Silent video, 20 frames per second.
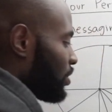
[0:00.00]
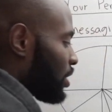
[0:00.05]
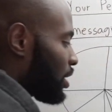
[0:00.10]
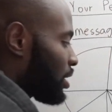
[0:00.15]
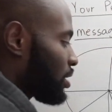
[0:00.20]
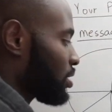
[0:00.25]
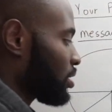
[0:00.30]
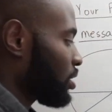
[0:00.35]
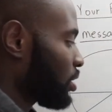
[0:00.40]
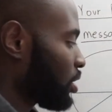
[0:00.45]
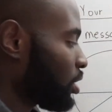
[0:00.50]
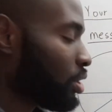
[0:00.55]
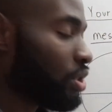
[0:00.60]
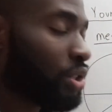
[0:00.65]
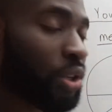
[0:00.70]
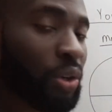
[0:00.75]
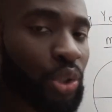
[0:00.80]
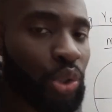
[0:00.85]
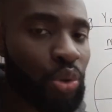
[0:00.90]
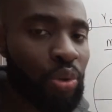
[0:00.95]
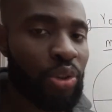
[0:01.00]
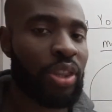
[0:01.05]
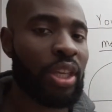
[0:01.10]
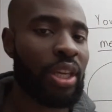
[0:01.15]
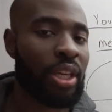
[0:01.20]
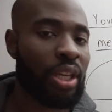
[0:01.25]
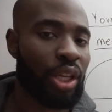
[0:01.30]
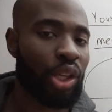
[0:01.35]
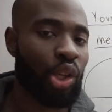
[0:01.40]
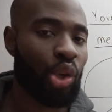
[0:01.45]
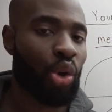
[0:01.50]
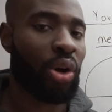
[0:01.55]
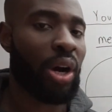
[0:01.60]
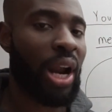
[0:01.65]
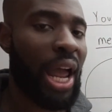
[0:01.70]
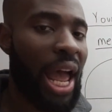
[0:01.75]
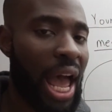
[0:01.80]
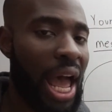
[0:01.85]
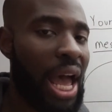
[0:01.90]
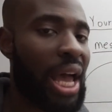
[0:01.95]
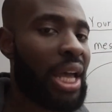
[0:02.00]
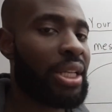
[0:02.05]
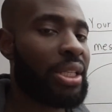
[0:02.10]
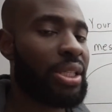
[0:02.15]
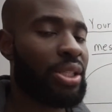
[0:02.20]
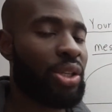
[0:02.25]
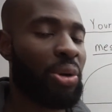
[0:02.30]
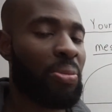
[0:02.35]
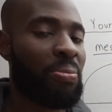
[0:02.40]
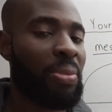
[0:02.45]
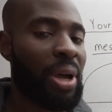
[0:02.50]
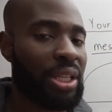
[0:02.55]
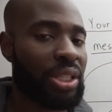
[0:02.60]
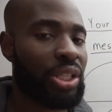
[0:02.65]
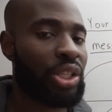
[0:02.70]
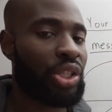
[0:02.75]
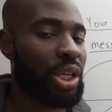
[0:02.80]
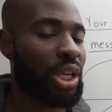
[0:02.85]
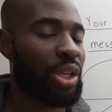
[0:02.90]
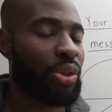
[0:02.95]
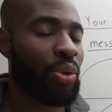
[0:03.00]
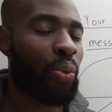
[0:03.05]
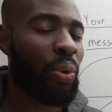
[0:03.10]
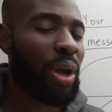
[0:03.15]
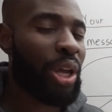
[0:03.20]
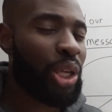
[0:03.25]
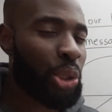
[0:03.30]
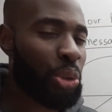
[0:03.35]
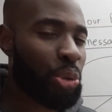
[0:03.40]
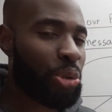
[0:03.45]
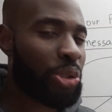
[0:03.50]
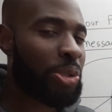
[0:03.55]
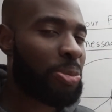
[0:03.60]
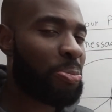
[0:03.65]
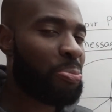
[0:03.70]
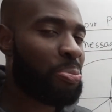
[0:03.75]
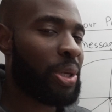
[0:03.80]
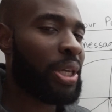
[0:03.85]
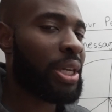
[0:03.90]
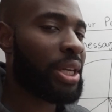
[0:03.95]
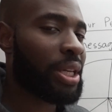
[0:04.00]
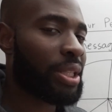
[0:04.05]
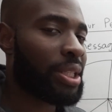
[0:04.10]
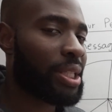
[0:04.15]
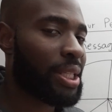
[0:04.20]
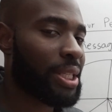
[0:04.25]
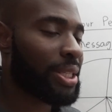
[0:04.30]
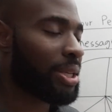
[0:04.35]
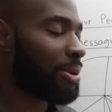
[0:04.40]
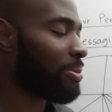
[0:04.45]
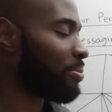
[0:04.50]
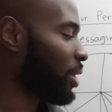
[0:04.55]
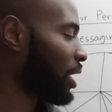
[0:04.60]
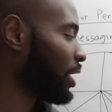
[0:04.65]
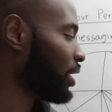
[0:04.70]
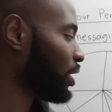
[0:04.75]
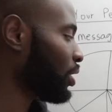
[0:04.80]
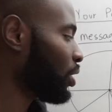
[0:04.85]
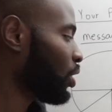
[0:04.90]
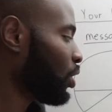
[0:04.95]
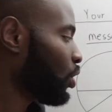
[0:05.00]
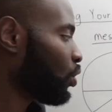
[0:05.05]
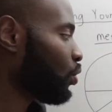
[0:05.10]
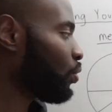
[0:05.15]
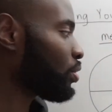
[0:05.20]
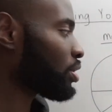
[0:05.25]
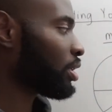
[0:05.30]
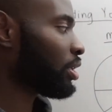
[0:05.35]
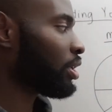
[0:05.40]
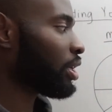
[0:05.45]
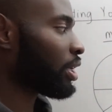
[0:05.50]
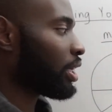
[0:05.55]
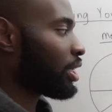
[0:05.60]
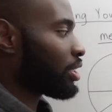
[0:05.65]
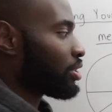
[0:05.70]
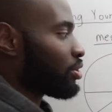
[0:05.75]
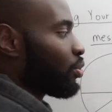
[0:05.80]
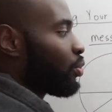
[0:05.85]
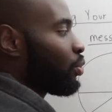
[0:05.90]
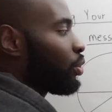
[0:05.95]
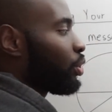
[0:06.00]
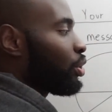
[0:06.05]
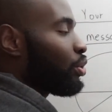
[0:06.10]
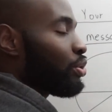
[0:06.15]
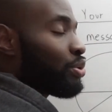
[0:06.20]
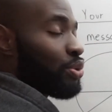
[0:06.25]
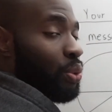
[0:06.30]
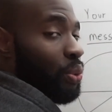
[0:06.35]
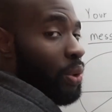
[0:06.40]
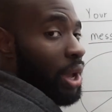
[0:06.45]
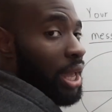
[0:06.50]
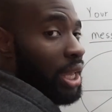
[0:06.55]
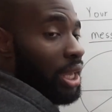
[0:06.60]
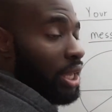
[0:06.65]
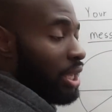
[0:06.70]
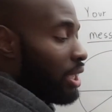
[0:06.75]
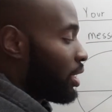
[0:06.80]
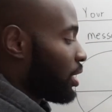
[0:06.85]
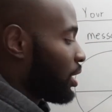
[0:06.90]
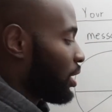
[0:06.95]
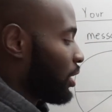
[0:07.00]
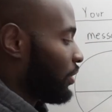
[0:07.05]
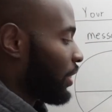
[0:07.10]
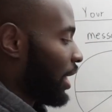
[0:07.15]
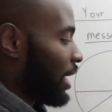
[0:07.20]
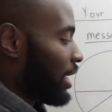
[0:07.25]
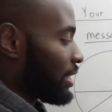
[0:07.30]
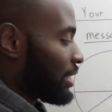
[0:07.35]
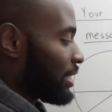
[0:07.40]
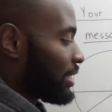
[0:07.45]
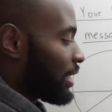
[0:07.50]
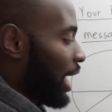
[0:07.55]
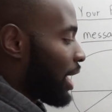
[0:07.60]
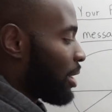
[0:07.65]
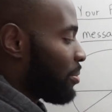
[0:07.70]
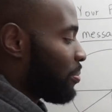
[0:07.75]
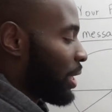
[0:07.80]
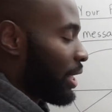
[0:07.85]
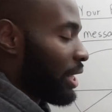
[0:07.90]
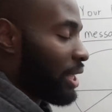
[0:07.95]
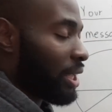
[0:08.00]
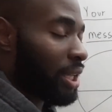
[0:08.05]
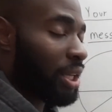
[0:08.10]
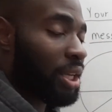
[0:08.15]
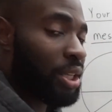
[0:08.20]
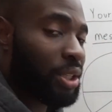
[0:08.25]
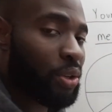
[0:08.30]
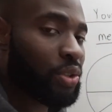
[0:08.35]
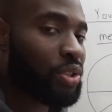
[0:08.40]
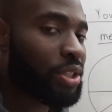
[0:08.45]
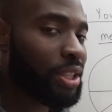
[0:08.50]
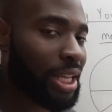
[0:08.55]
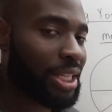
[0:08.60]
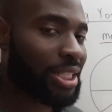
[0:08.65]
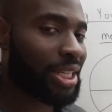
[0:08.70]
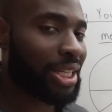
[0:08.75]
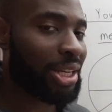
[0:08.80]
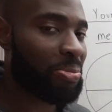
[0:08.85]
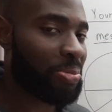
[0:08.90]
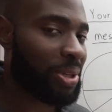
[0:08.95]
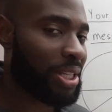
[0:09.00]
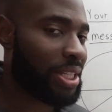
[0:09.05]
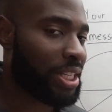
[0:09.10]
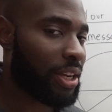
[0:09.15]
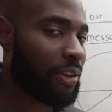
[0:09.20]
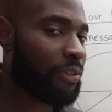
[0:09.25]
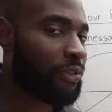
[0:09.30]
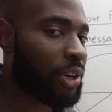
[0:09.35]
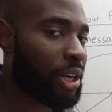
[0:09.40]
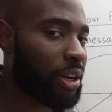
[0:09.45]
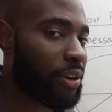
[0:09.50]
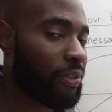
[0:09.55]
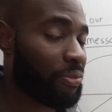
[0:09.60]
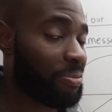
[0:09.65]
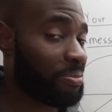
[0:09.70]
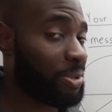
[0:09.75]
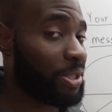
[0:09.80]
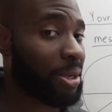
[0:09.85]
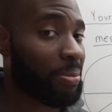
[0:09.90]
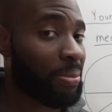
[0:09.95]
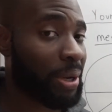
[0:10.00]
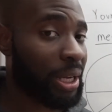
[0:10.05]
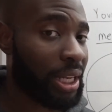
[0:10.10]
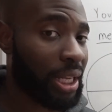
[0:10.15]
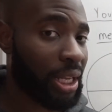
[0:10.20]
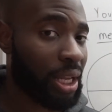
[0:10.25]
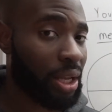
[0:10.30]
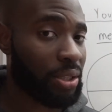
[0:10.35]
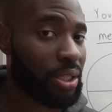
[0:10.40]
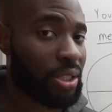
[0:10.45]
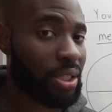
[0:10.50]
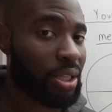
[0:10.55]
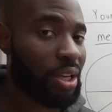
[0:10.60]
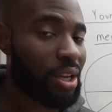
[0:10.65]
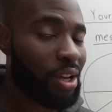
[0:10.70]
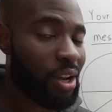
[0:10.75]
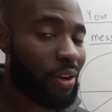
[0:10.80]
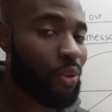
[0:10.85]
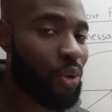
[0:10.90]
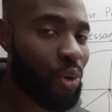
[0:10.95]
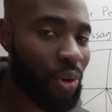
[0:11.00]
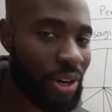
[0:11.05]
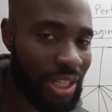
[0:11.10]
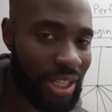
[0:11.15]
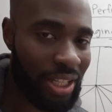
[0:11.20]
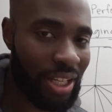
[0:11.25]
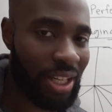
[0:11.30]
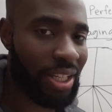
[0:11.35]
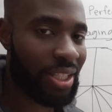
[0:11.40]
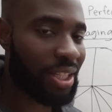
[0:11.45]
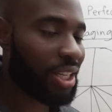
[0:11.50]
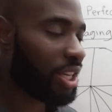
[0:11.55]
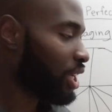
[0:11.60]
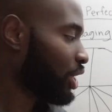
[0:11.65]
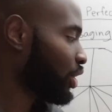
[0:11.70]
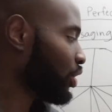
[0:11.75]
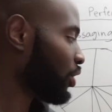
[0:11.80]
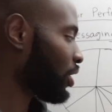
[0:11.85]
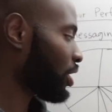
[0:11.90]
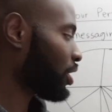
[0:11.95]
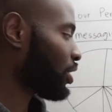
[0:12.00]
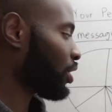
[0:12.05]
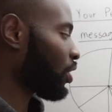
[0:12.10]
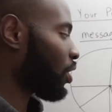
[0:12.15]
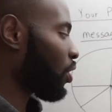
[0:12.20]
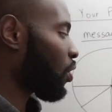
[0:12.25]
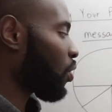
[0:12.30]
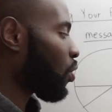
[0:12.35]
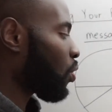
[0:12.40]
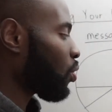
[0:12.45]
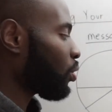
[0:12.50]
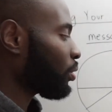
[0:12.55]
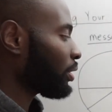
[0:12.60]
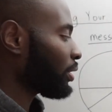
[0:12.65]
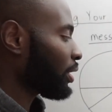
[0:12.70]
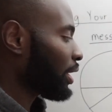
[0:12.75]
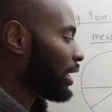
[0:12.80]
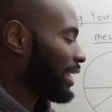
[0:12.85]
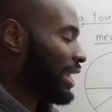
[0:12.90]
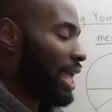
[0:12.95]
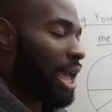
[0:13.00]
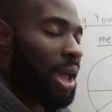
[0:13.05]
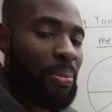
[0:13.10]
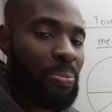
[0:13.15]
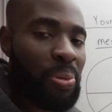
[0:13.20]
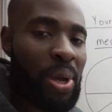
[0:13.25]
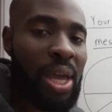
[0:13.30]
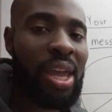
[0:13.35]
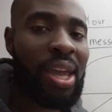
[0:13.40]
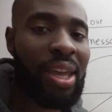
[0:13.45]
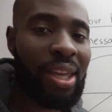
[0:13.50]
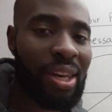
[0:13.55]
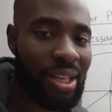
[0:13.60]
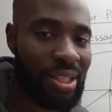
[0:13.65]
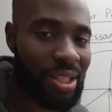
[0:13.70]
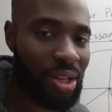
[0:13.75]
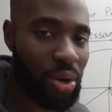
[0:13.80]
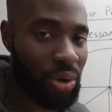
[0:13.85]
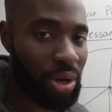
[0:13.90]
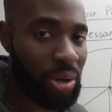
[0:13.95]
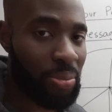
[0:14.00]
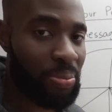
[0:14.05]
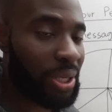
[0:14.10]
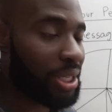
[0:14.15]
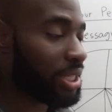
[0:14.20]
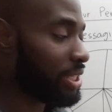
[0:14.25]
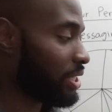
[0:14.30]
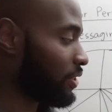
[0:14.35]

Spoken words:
you this. Don't you think your ads, your messaging, the way you speak to somebody who is looking to lose weight that is diabetic, don't you think that's going to be different from somebody else? Of course it is. Your whole campaign is going to be